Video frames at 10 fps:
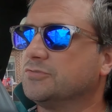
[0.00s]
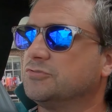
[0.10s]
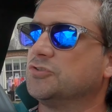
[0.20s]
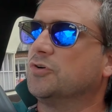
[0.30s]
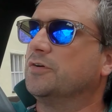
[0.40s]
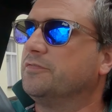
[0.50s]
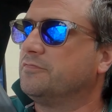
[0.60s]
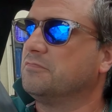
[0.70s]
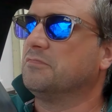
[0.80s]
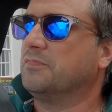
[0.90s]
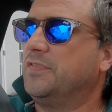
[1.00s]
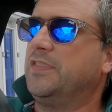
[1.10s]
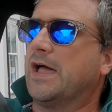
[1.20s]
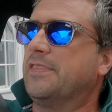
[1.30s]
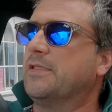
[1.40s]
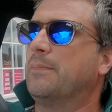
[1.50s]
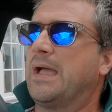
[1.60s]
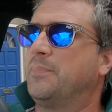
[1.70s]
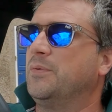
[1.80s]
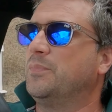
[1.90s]
sort of done the
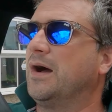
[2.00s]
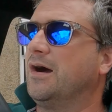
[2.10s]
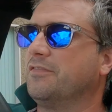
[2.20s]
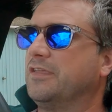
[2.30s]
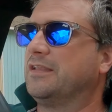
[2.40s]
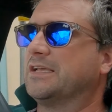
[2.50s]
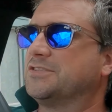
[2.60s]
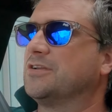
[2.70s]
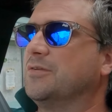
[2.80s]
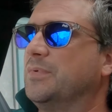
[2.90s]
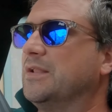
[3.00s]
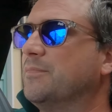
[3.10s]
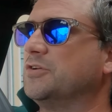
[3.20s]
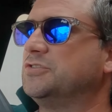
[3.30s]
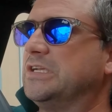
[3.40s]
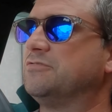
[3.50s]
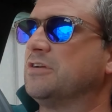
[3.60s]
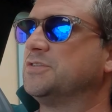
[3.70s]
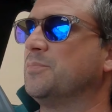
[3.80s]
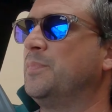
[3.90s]
mapping part, I think that's going to be the most
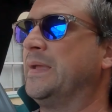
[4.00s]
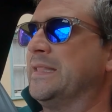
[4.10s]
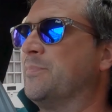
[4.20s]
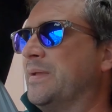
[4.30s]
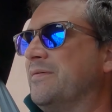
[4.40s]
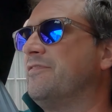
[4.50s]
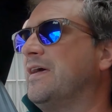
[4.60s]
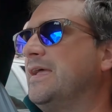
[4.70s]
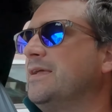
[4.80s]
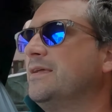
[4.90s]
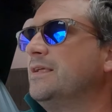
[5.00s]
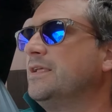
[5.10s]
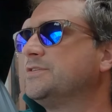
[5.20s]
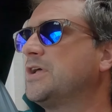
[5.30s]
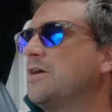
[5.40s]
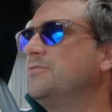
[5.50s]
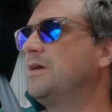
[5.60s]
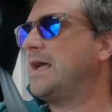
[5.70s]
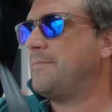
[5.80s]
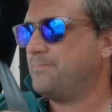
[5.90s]
interesting bit. To be fair. So,
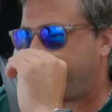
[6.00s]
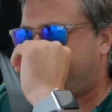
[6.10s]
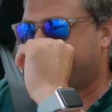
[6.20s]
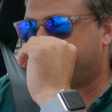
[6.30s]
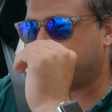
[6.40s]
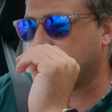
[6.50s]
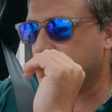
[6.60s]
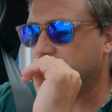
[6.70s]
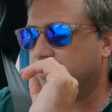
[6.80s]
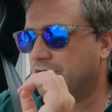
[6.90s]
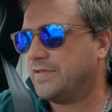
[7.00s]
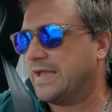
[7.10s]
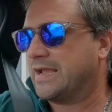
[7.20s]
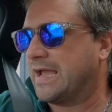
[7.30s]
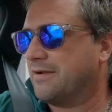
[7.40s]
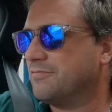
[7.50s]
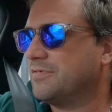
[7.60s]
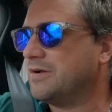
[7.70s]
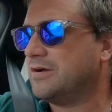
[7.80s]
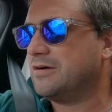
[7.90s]
um, on that account,
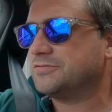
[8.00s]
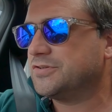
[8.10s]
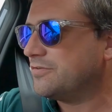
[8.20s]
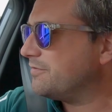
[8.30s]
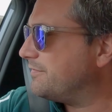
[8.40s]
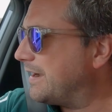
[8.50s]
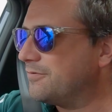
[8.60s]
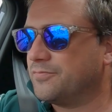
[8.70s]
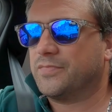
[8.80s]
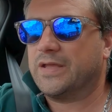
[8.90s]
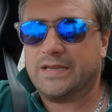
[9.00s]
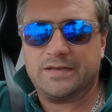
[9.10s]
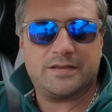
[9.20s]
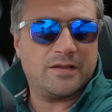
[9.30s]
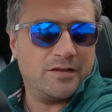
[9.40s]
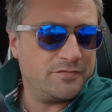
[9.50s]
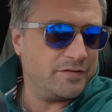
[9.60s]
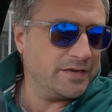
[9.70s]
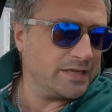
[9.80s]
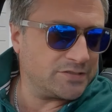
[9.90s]
I'll sign off now, and
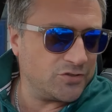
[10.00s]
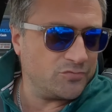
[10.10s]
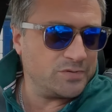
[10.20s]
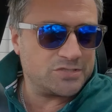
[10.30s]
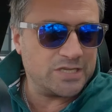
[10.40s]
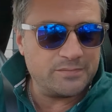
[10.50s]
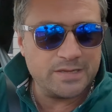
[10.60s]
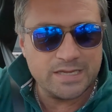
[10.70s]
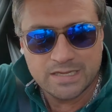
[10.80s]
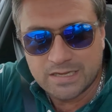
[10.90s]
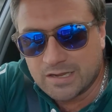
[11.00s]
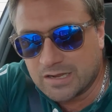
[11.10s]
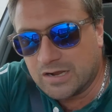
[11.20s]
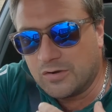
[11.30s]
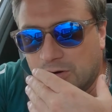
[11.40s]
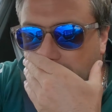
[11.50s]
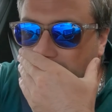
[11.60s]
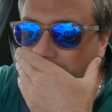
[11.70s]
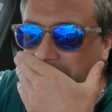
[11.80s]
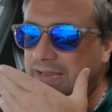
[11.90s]
hopefully next time you see me,
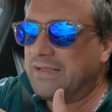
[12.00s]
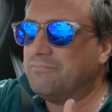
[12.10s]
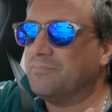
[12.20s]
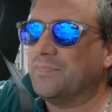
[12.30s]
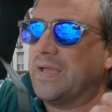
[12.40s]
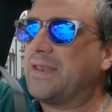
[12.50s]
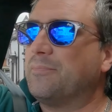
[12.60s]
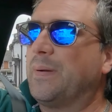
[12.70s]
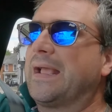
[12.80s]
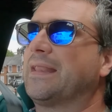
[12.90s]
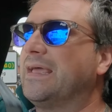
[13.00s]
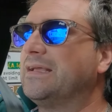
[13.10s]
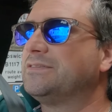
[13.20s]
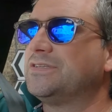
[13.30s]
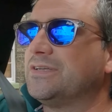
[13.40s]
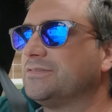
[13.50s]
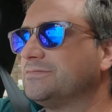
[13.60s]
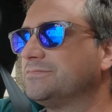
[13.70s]
I'll be heading back there to